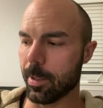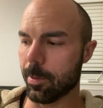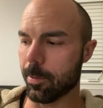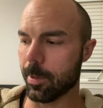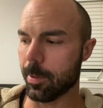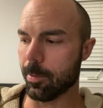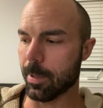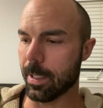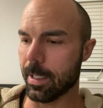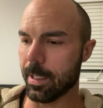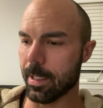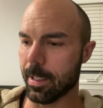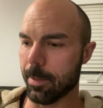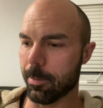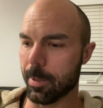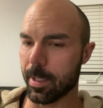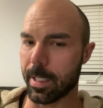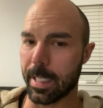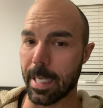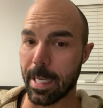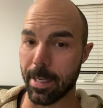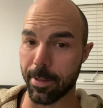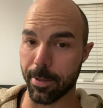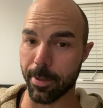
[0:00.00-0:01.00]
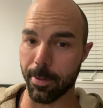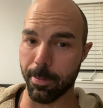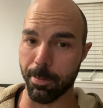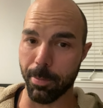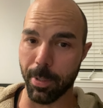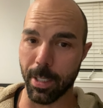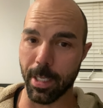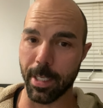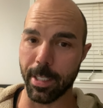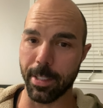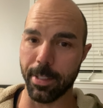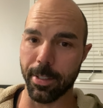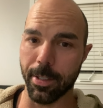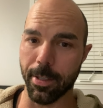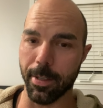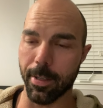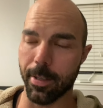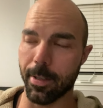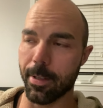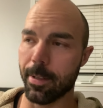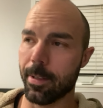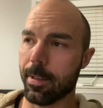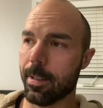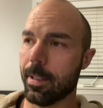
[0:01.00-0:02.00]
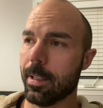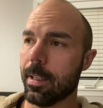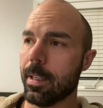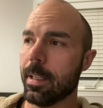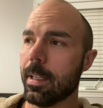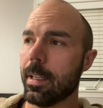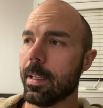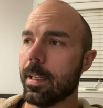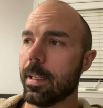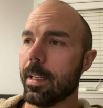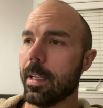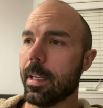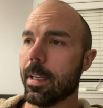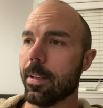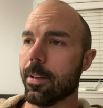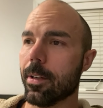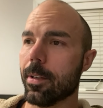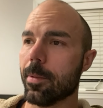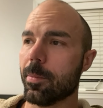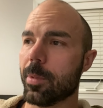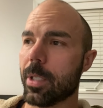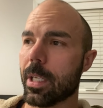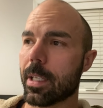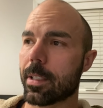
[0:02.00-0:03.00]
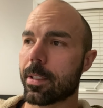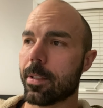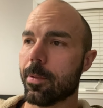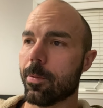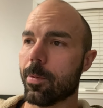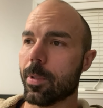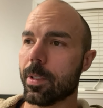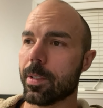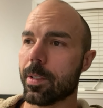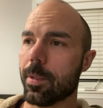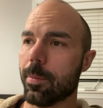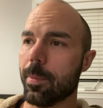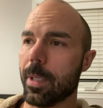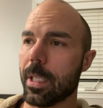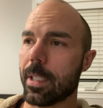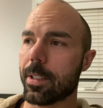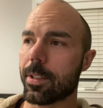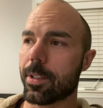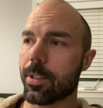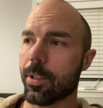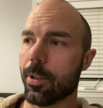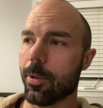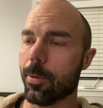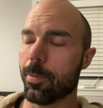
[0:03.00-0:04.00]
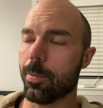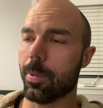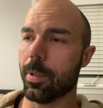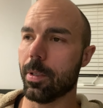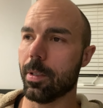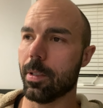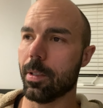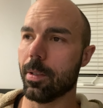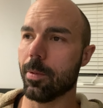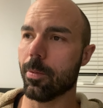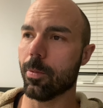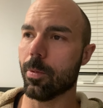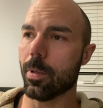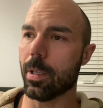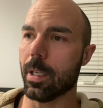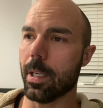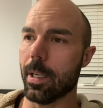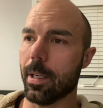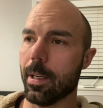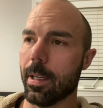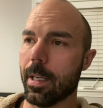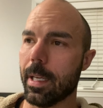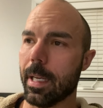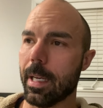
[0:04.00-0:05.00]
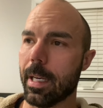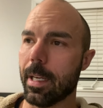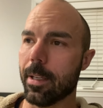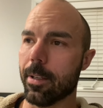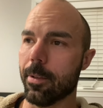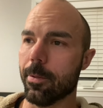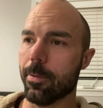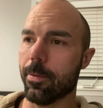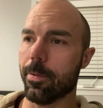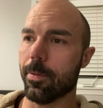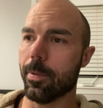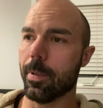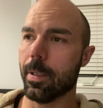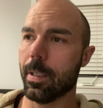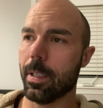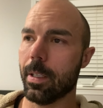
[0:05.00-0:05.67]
We went and we gathered pine tar and our objective was to make soap uh, out of